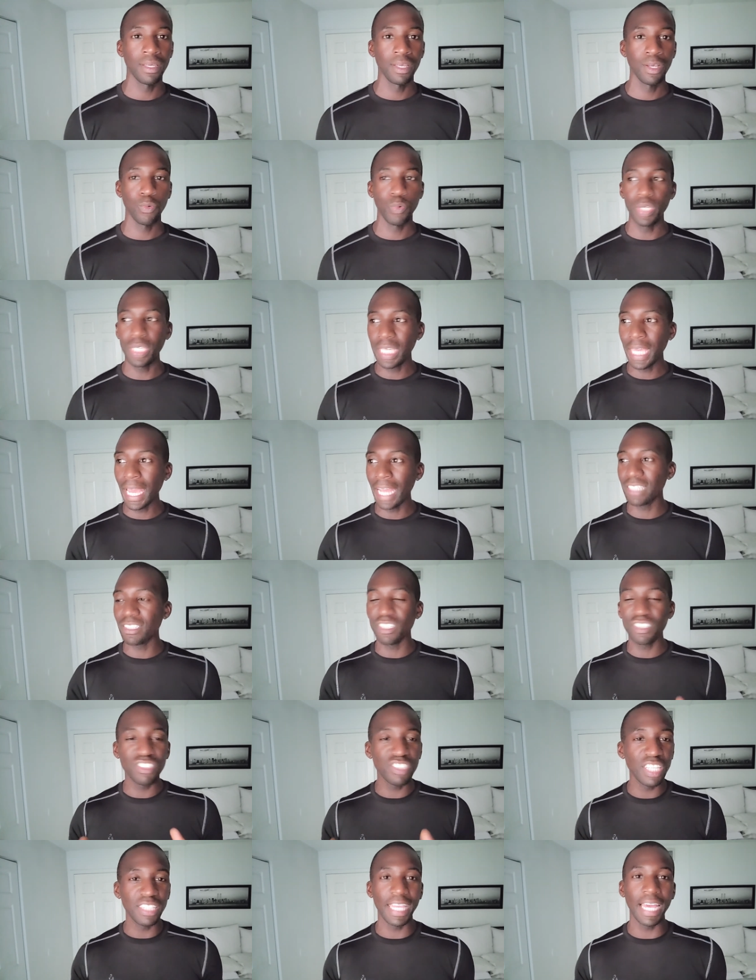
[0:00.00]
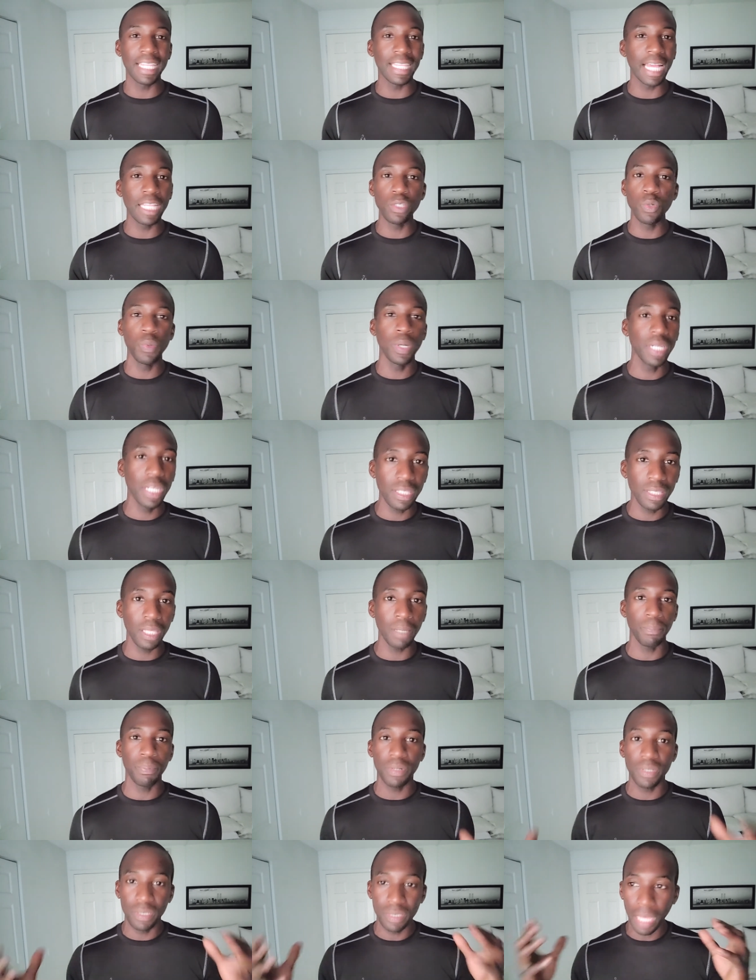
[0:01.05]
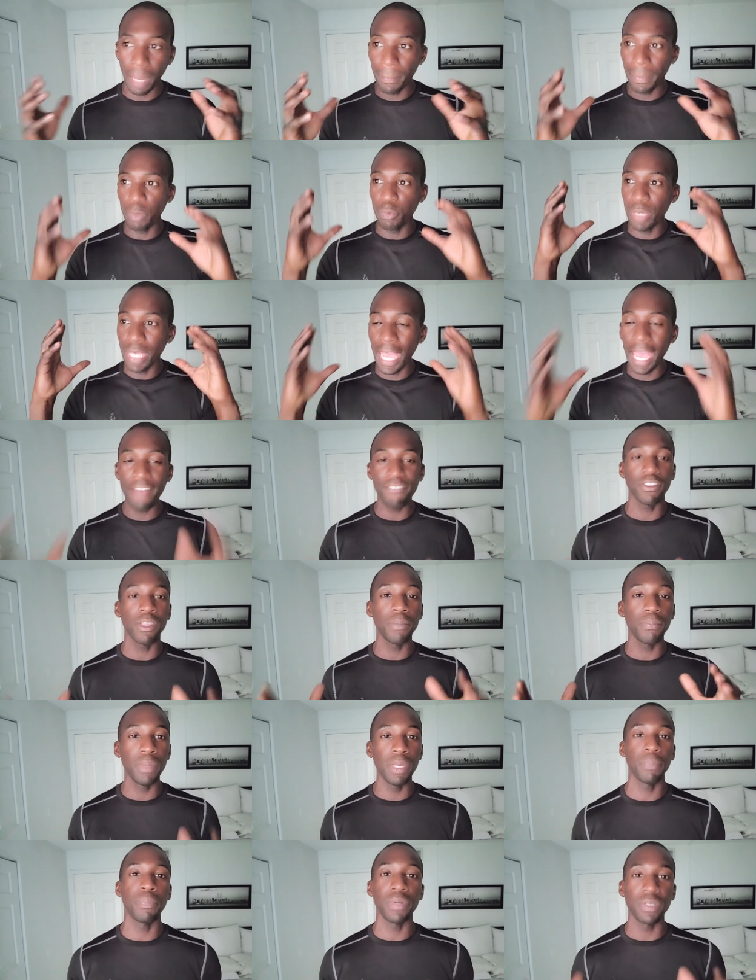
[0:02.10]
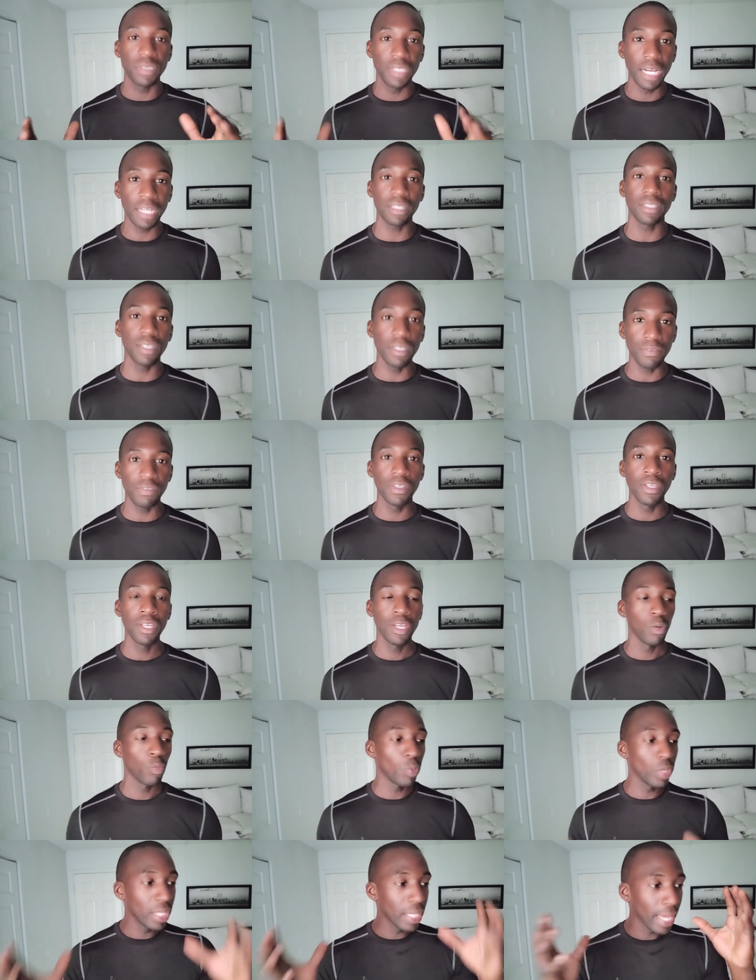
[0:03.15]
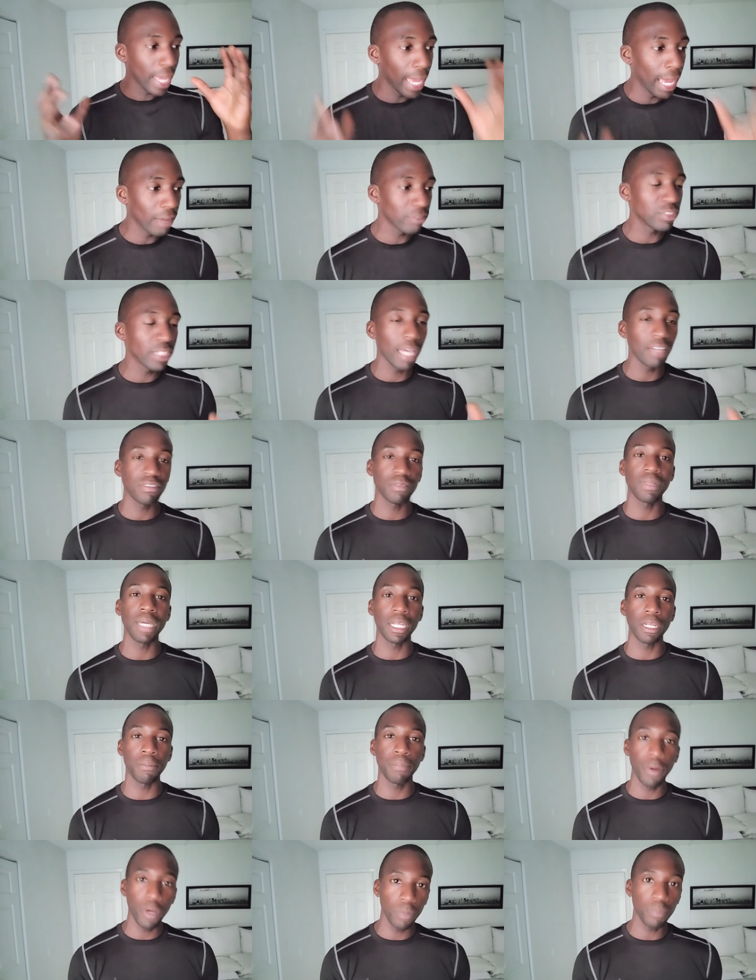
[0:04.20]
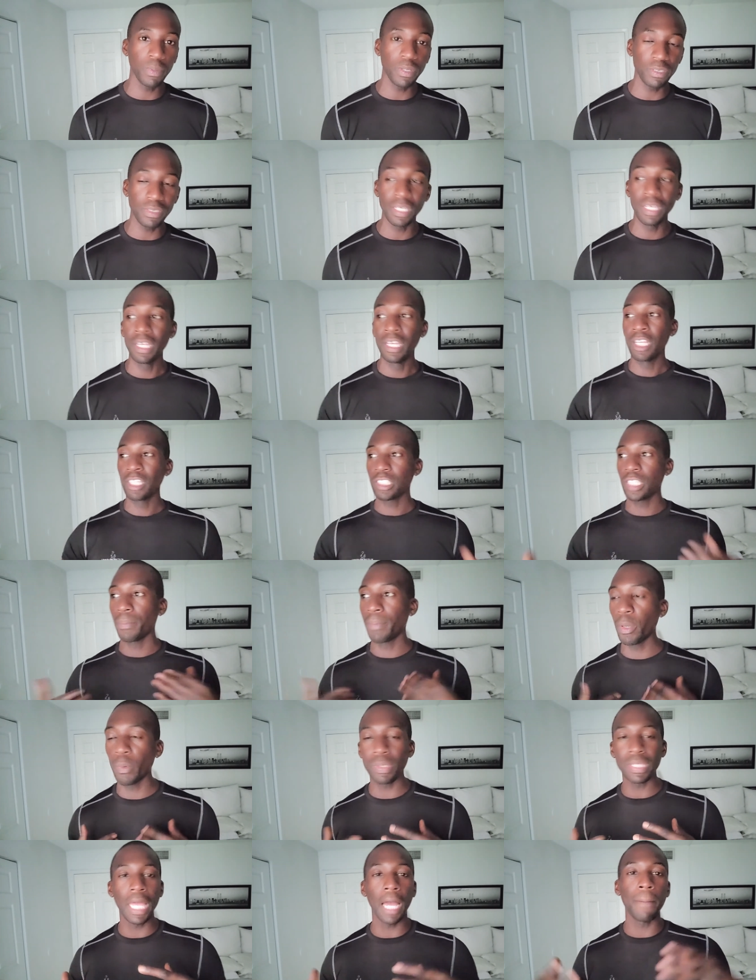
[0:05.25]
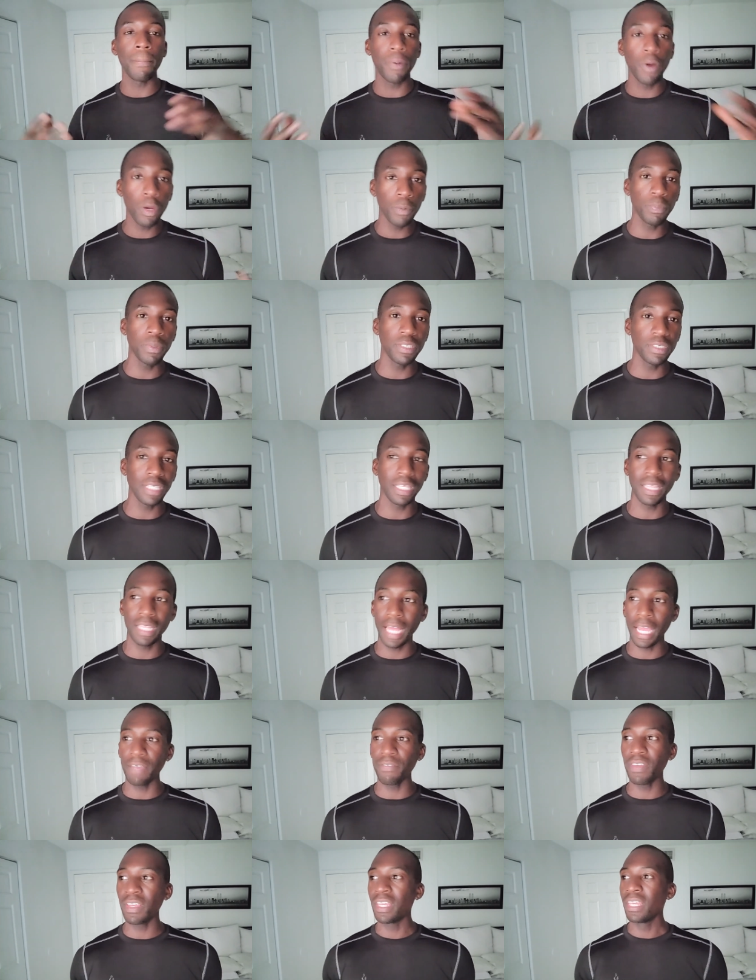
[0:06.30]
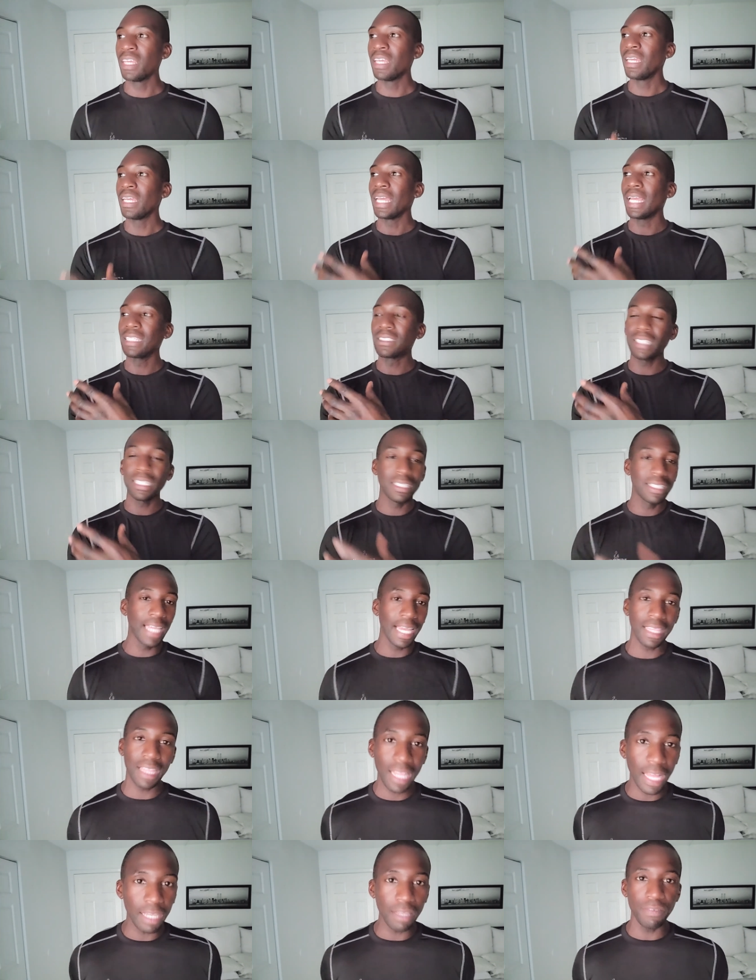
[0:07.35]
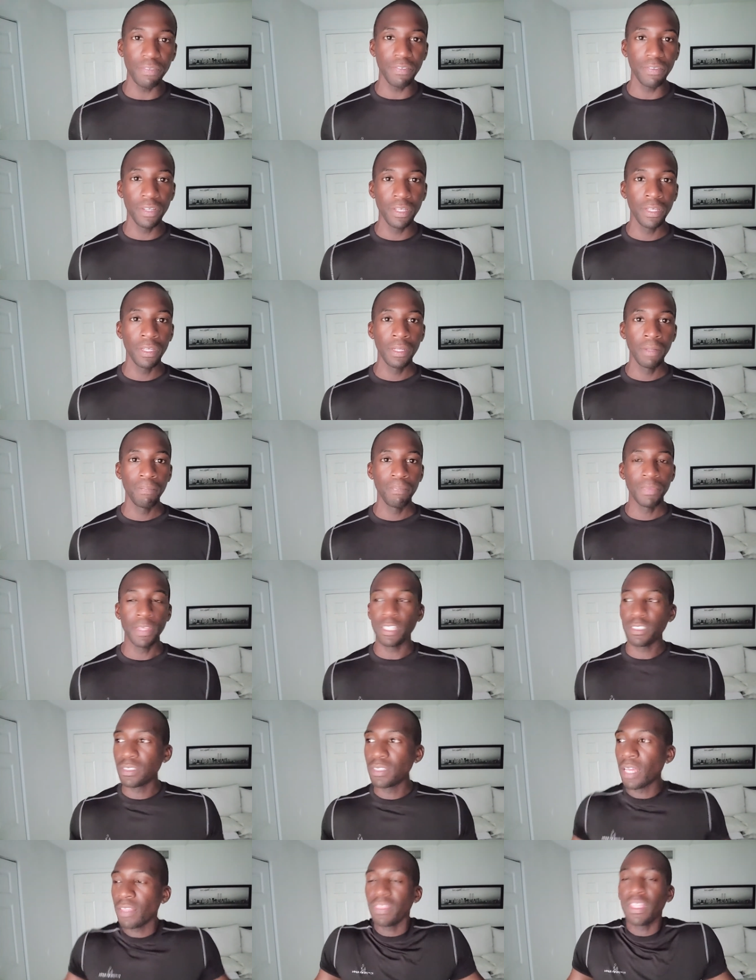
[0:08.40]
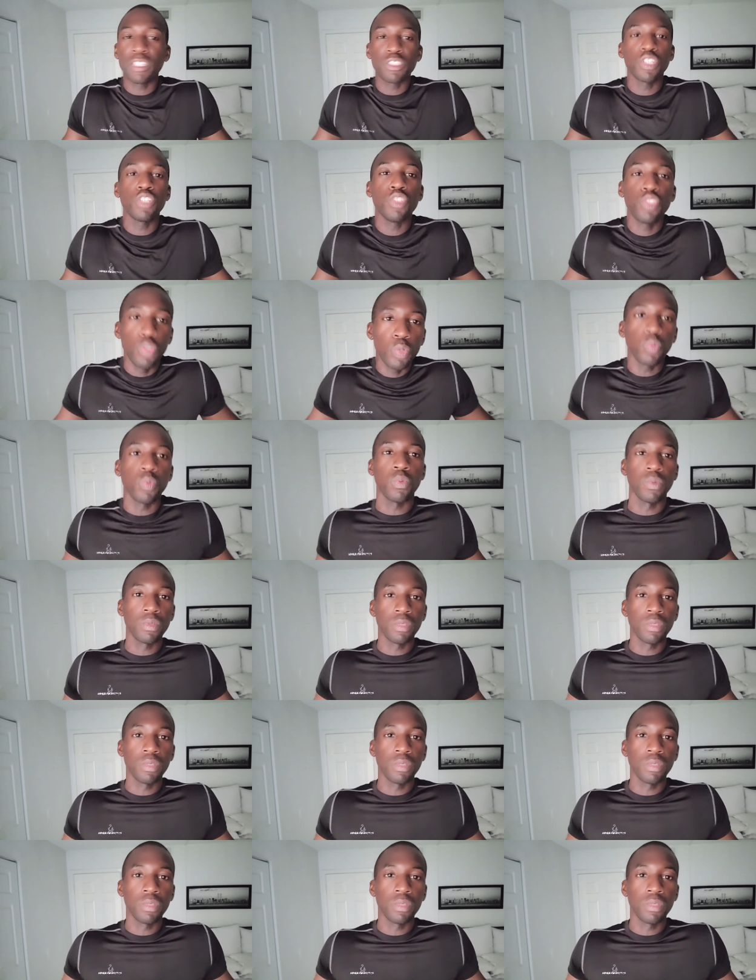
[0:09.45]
We can't just sit down and not do anything. I mean, we have to be productive. We have to have some kind of purpose. To me, without purpose in life, it's a dead life. There's nothing to do.